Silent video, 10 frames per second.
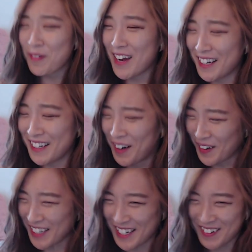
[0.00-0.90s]
Wait,
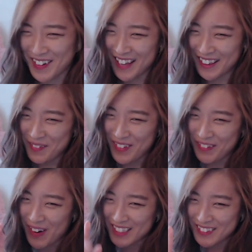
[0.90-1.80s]
hold on, okay, let me
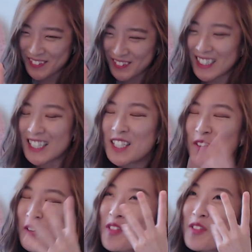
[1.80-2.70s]
pause for one second.
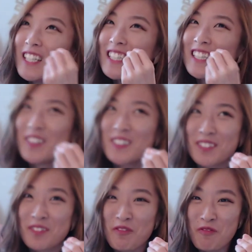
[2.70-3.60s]
Those
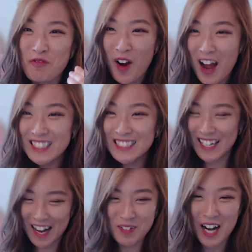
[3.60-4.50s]
runs,
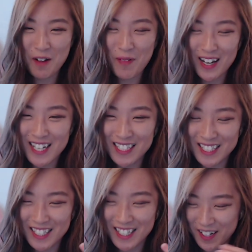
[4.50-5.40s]
like, I'm trying to pay attention
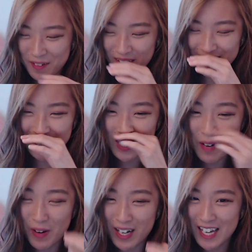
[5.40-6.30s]
and hear them at the same
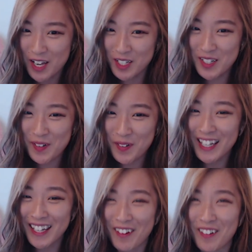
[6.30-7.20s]
time, but do you
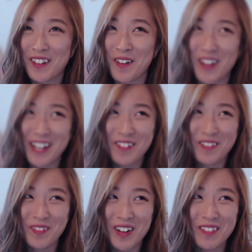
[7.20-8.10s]
hear? Oh no, I'm getting
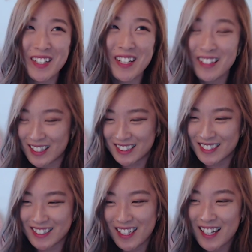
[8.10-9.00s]
overwhelmed. Do you hear that?
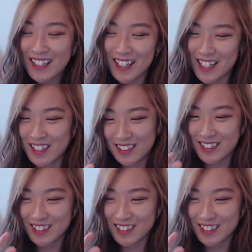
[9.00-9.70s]
Like, I